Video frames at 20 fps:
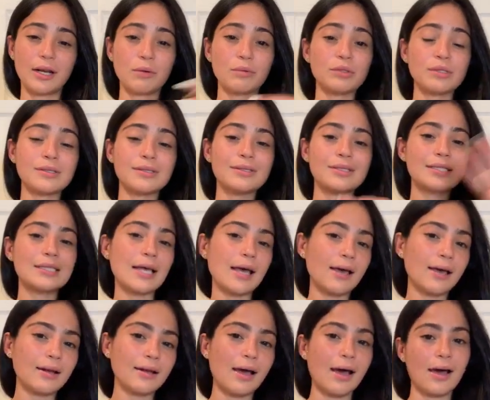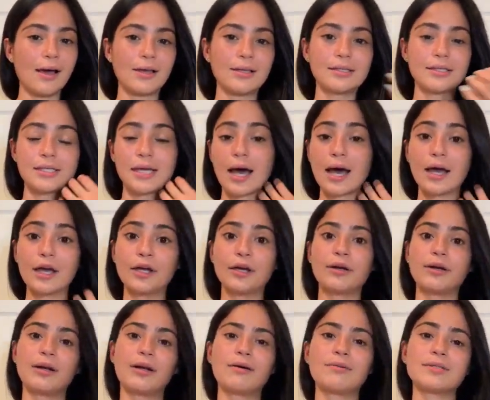and I was dead ass
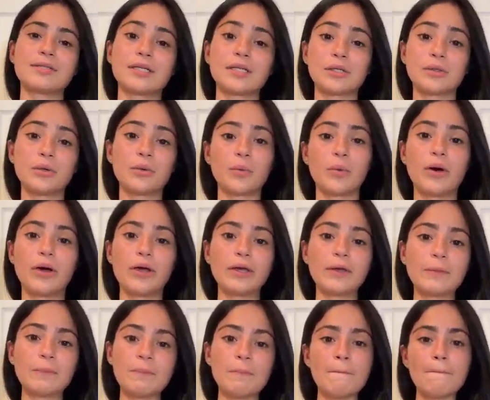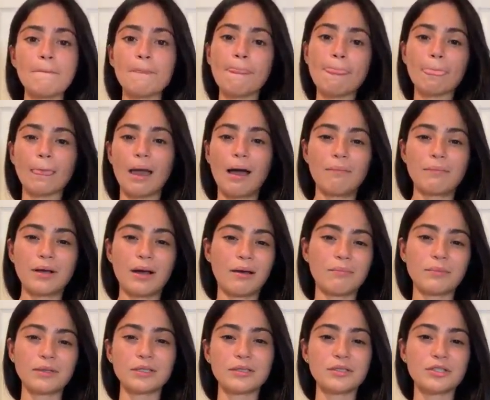tired. And I was like, you know what? I'm,
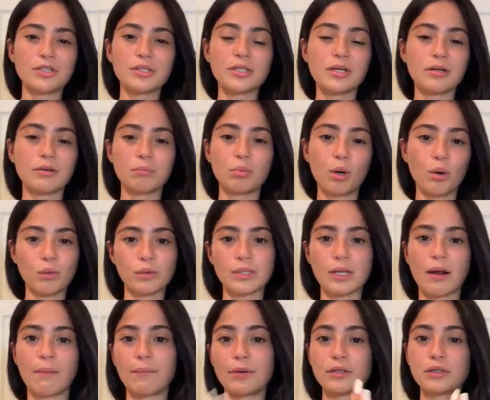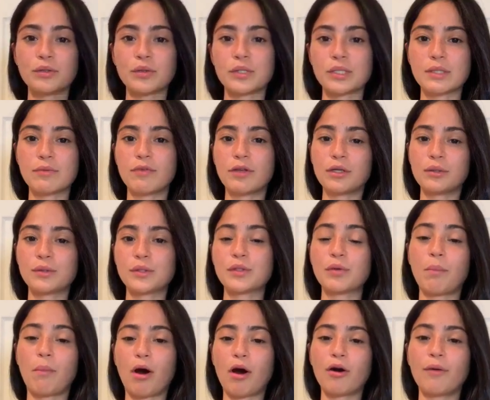I'm just going to post it. I'm going to do this video
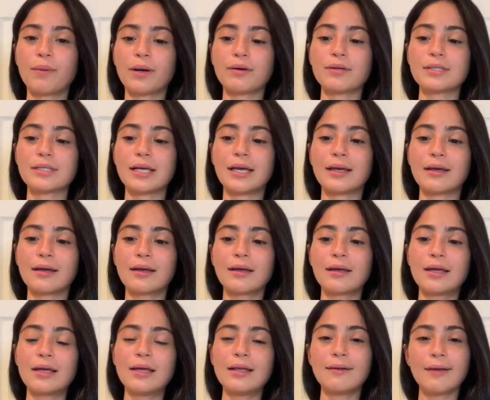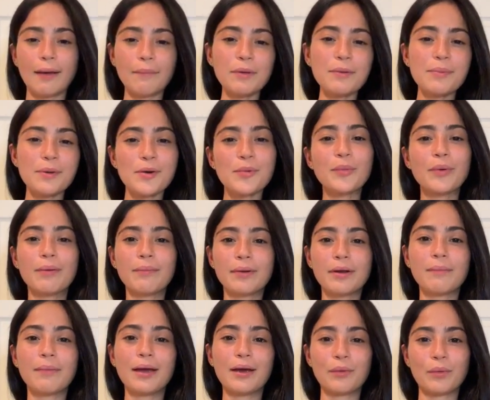tomorrow. But I was like, let me be a woman
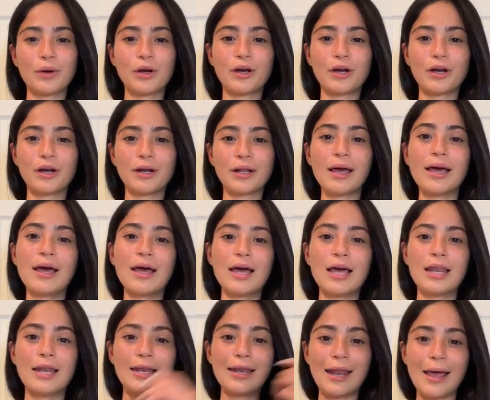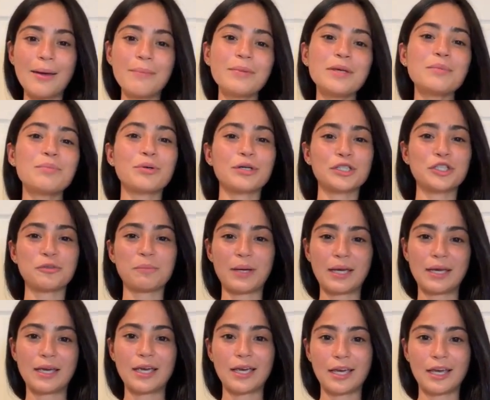of my word let me brush
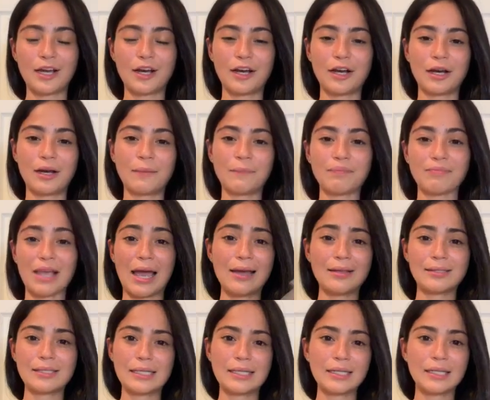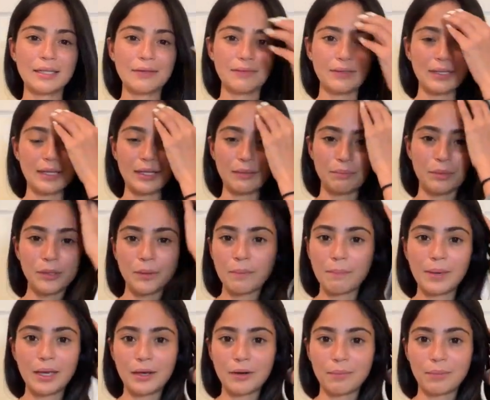my hair. I didn't even like put
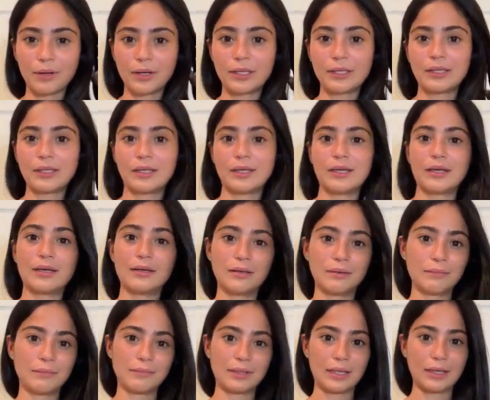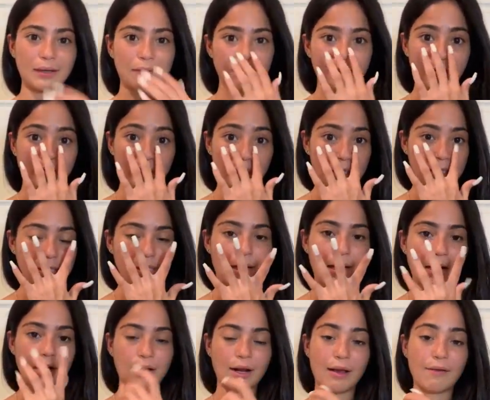makeup or anything. Like I'm freaking
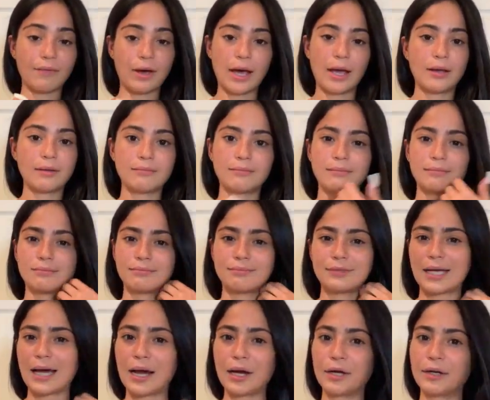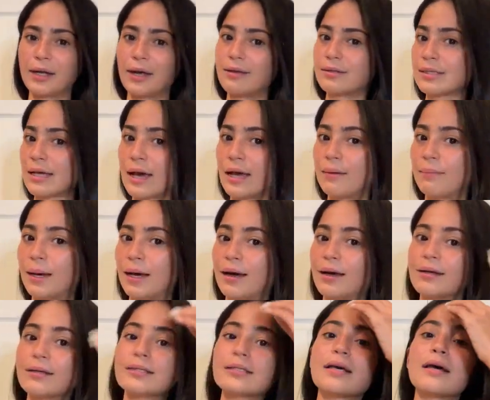tired. I have eye tired ass eye
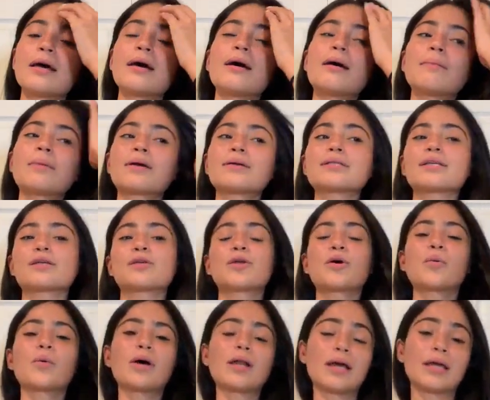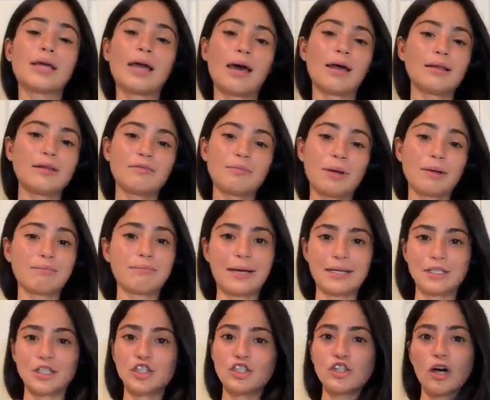bags. But I was like, you know what? I can't leave my
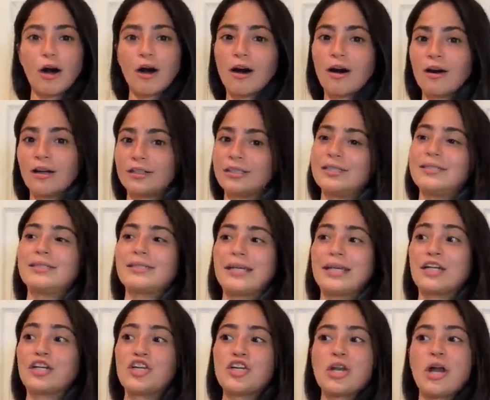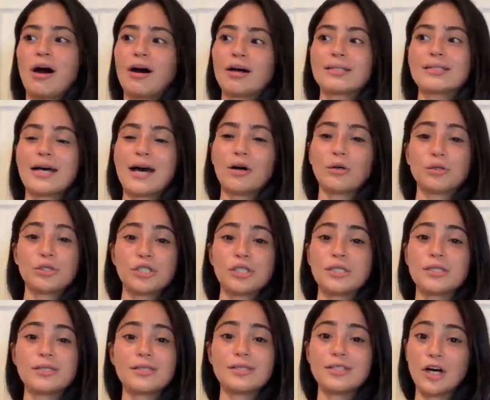my dog is like knocked out.
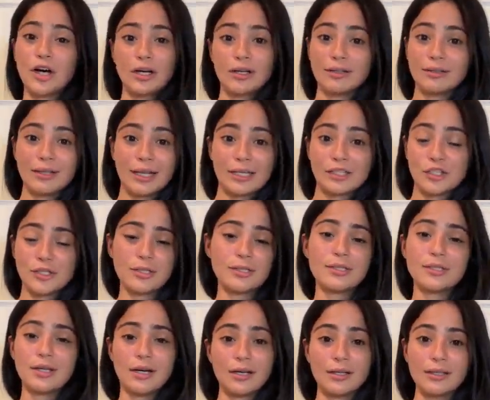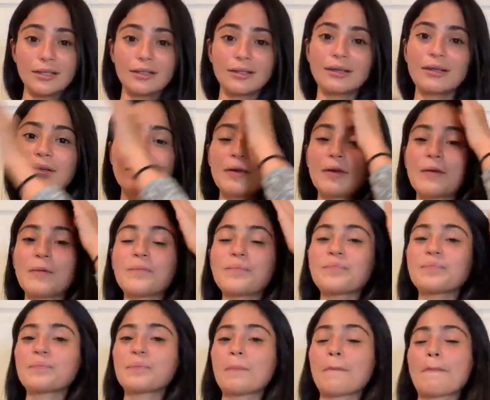She's done. Like she's done.
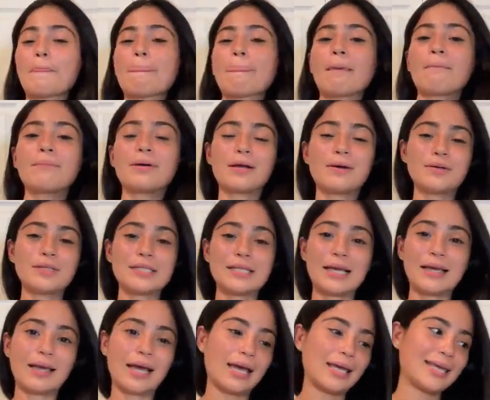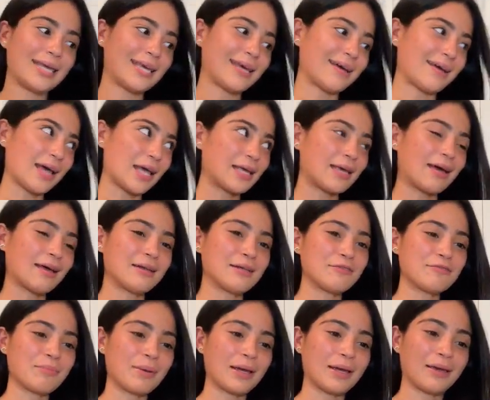But I was like, I can't I can't
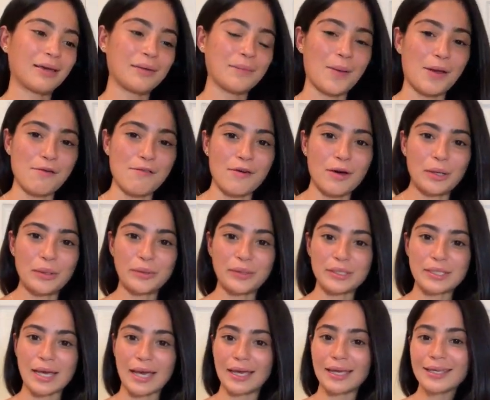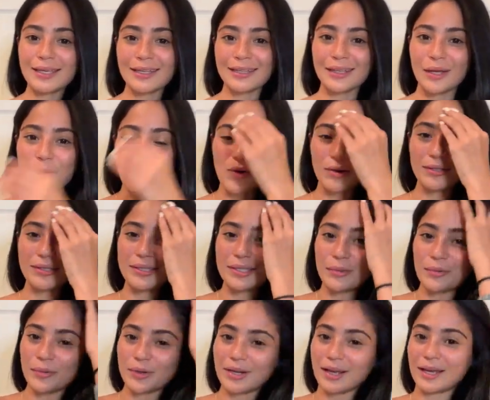leave my my followers hanging. They want to
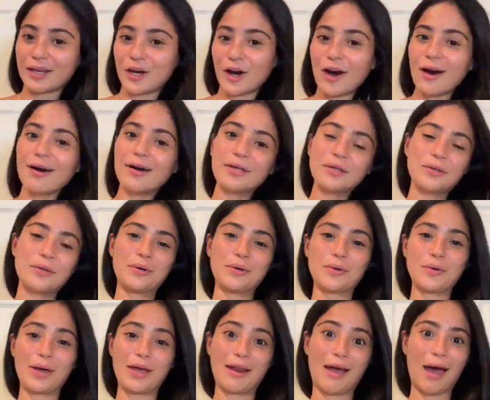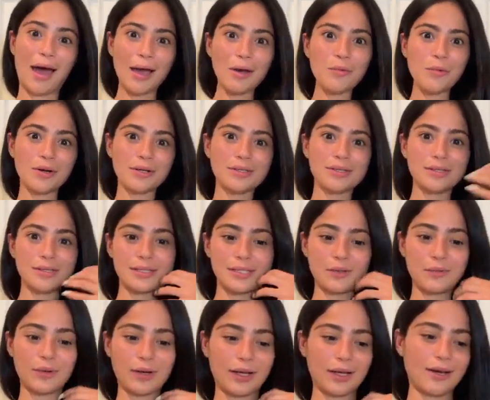see what I got, you know, and I wanted to
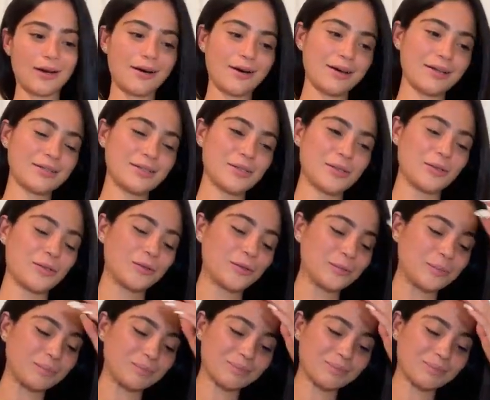see what I got. So